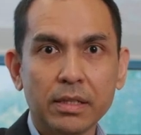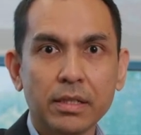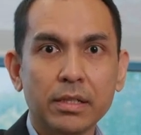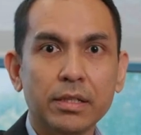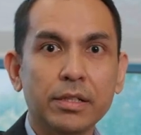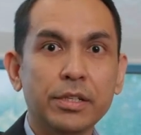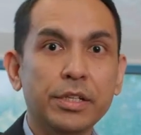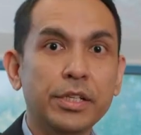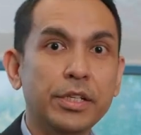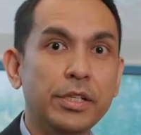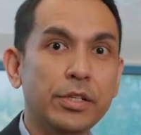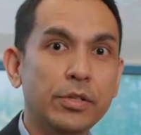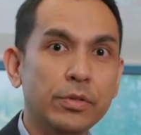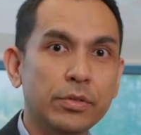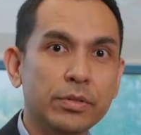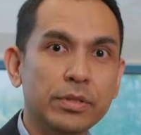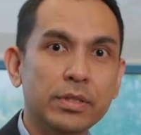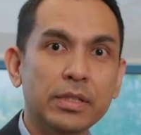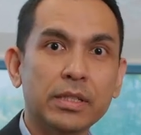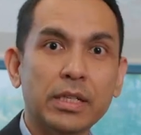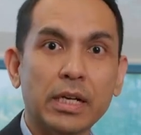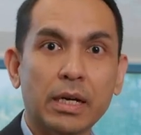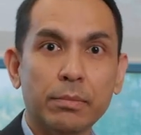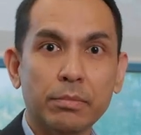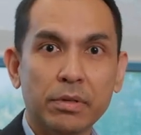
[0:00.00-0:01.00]
reduce
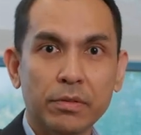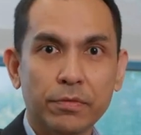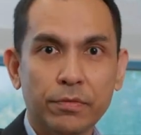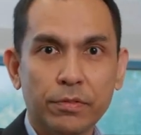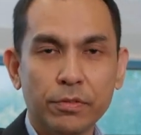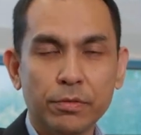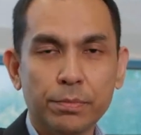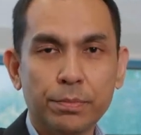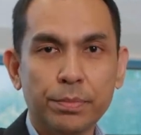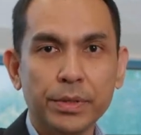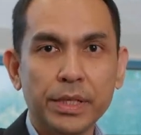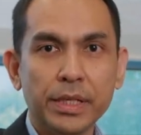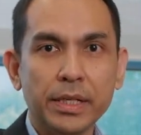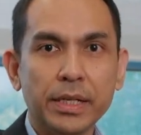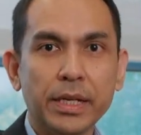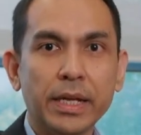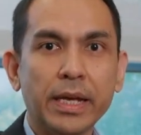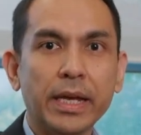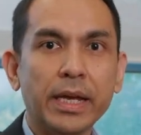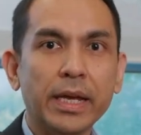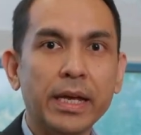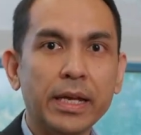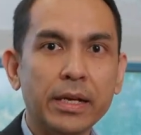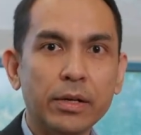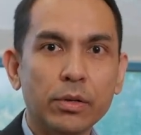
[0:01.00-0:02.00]
the carbon footprint
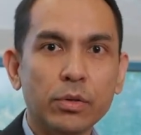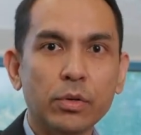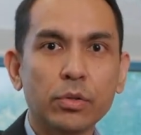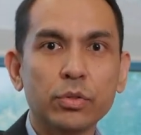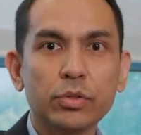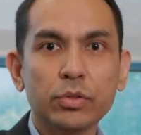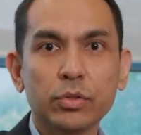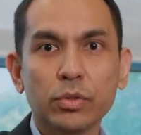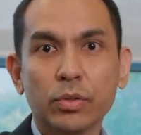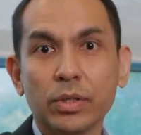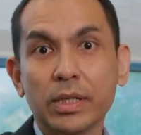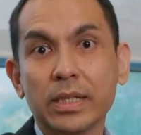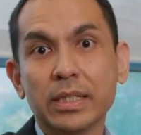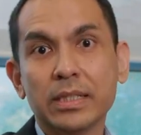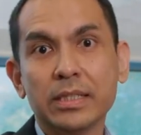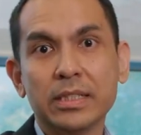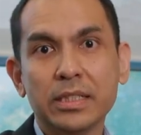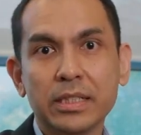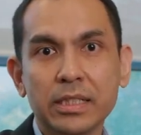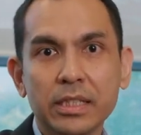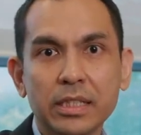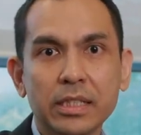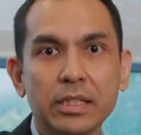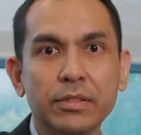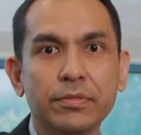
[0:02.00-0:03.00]
and also
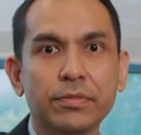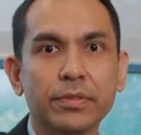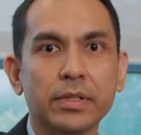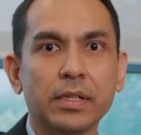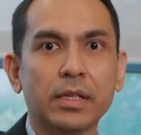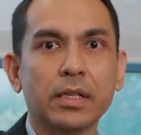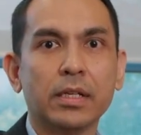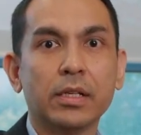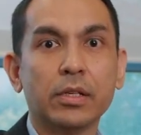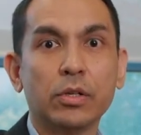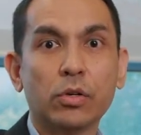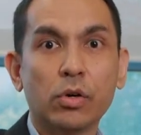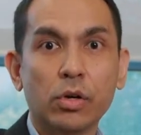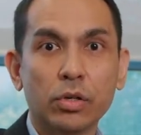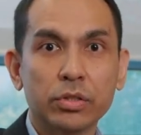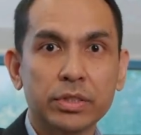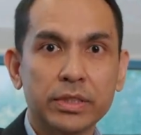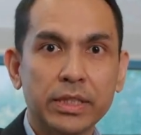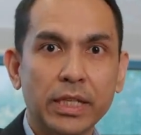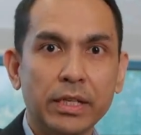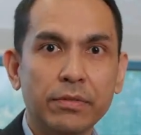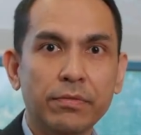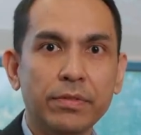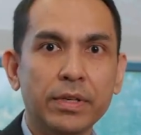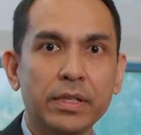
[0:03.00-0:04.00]
achieve cost
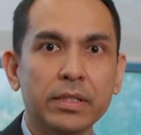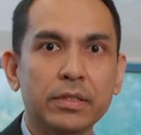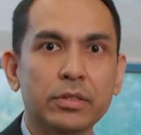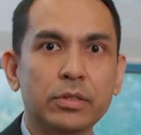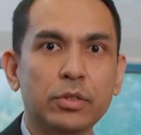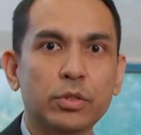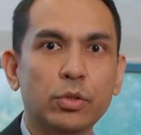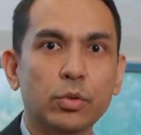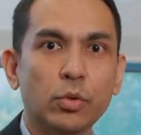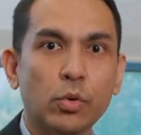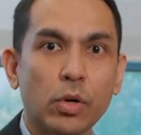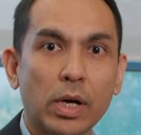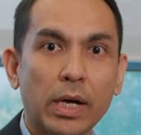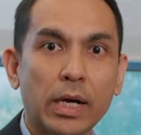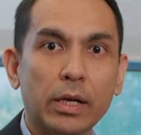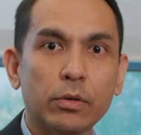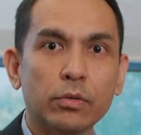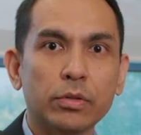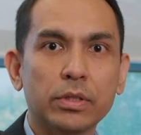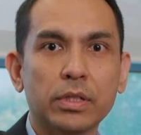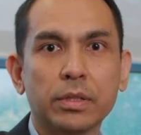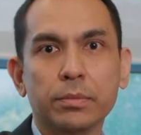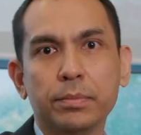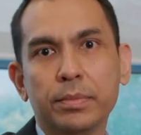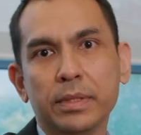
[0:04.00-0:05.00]
savings
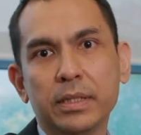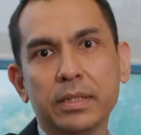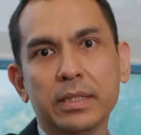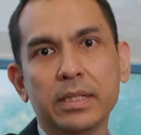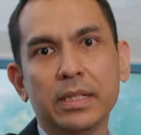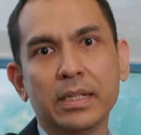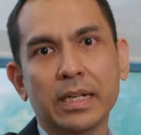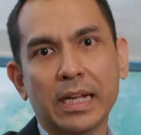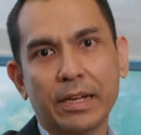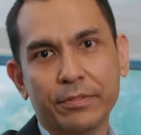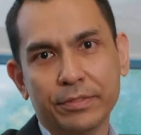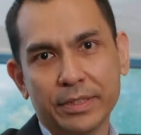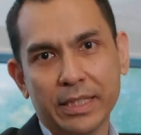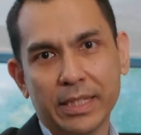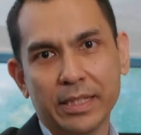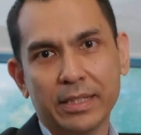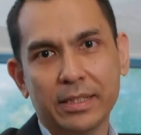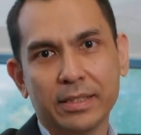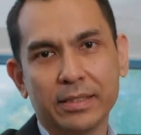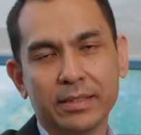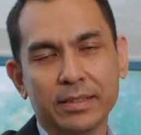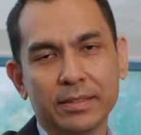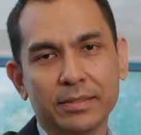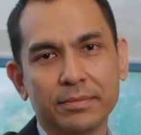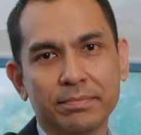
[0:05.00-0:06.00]
throughout the building life
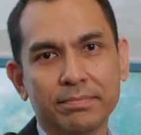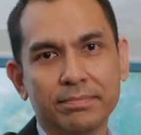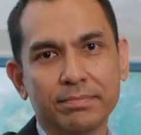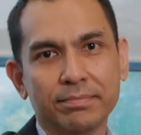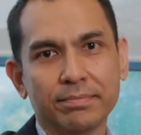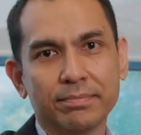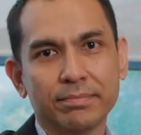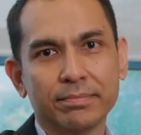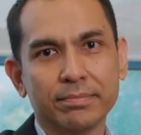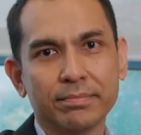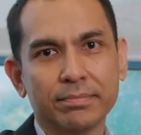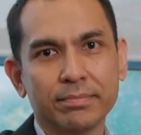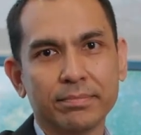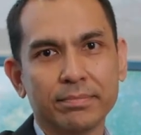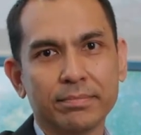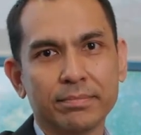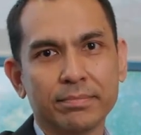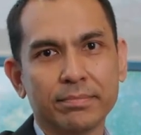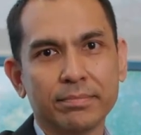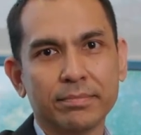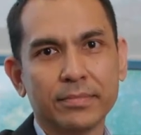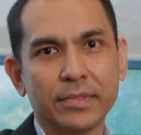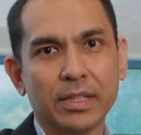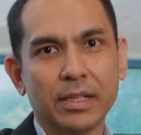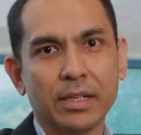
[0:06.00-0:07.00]
cycle.
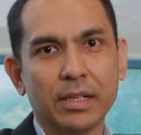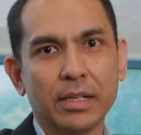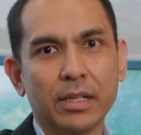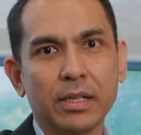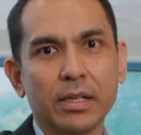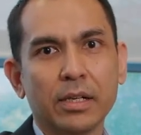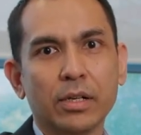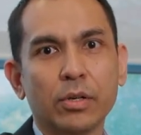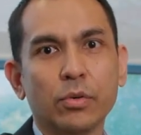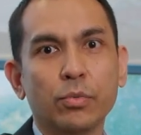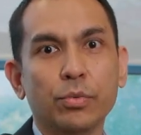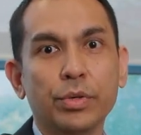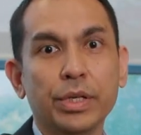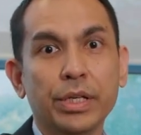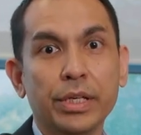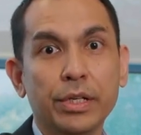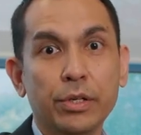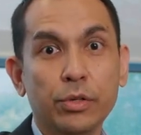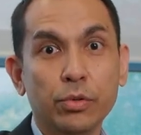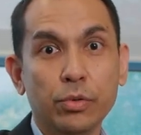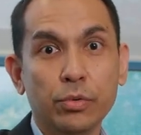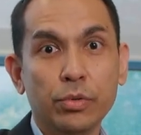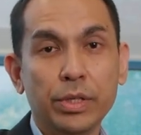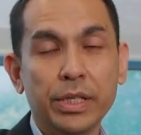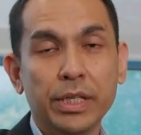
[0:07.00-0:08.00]
We
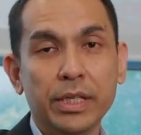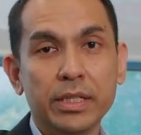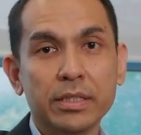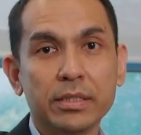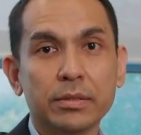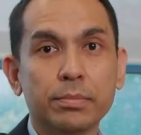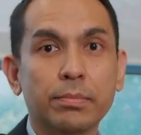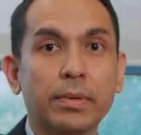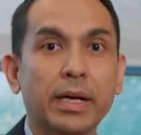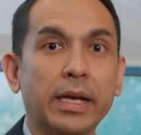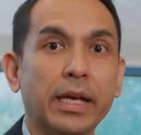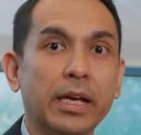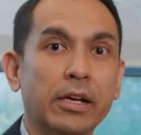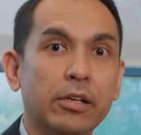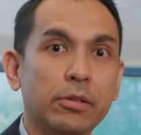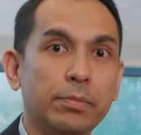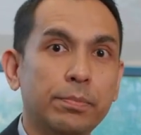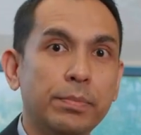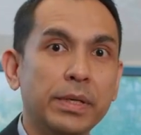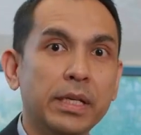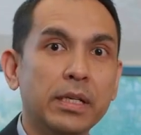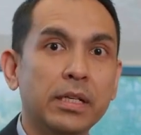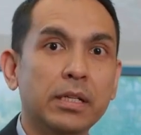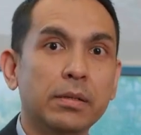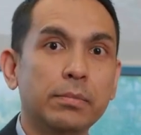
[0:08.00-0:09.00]
do this by
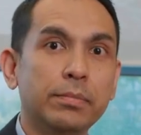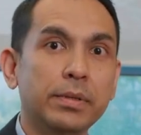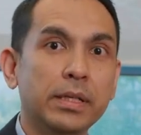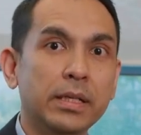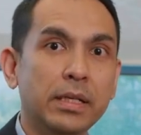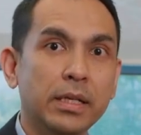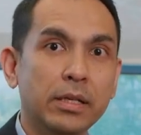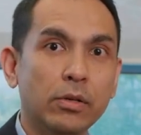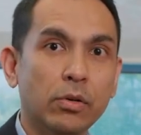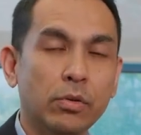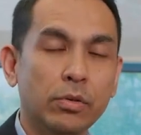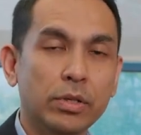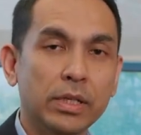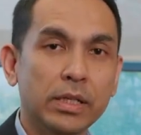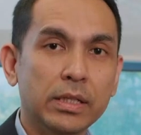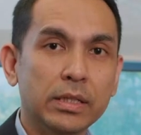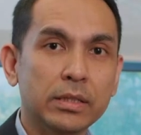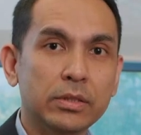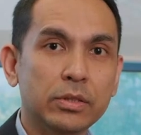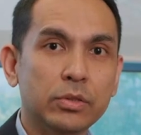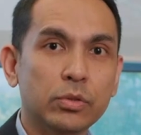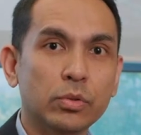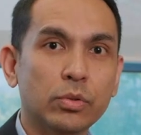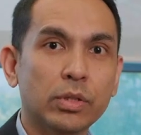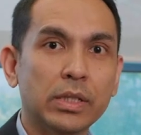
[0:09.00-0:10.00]
helping the building
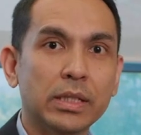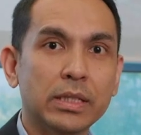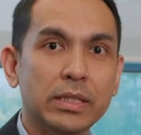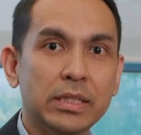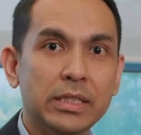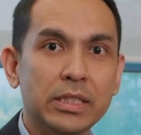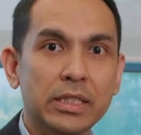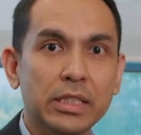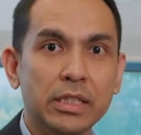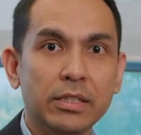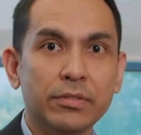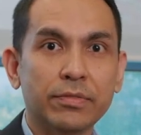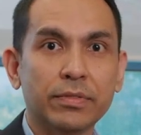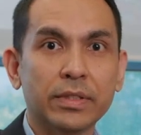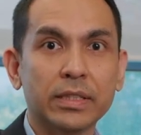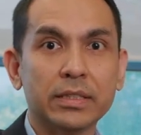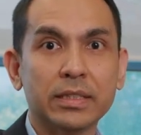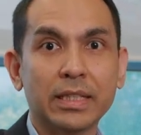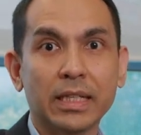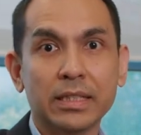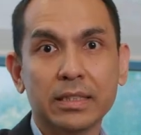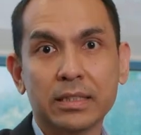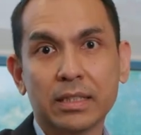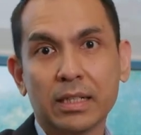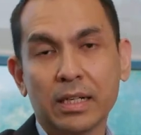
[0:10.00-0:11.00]
owners to achieve a
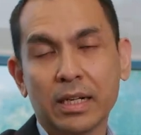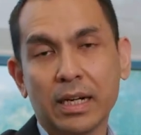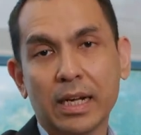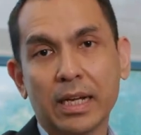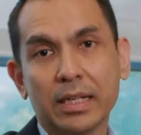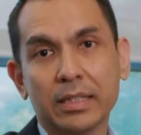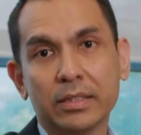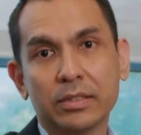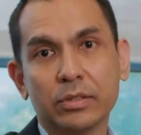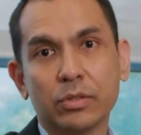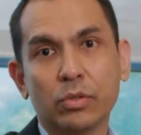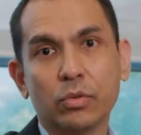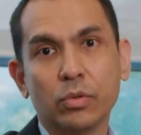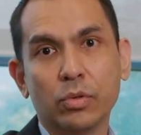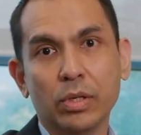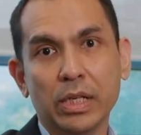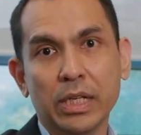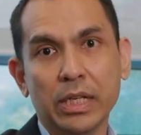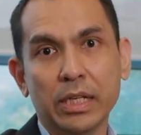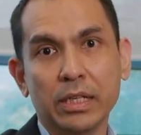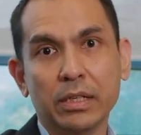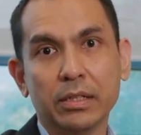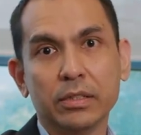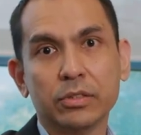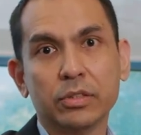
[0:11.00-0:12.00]
centralized
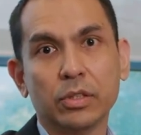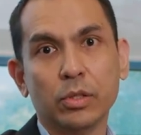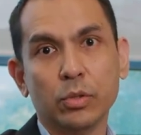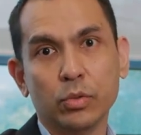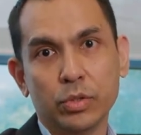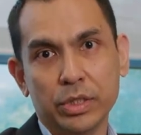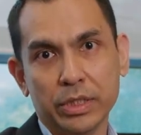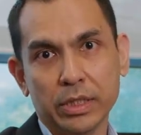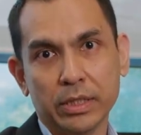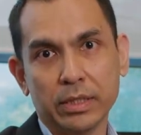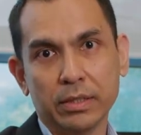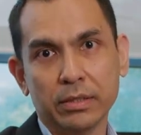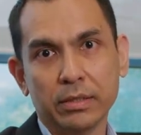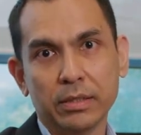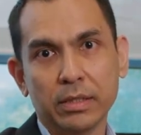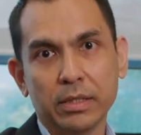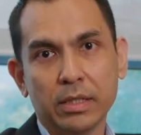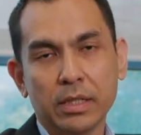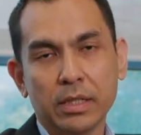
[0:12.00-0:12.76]
cooling solution.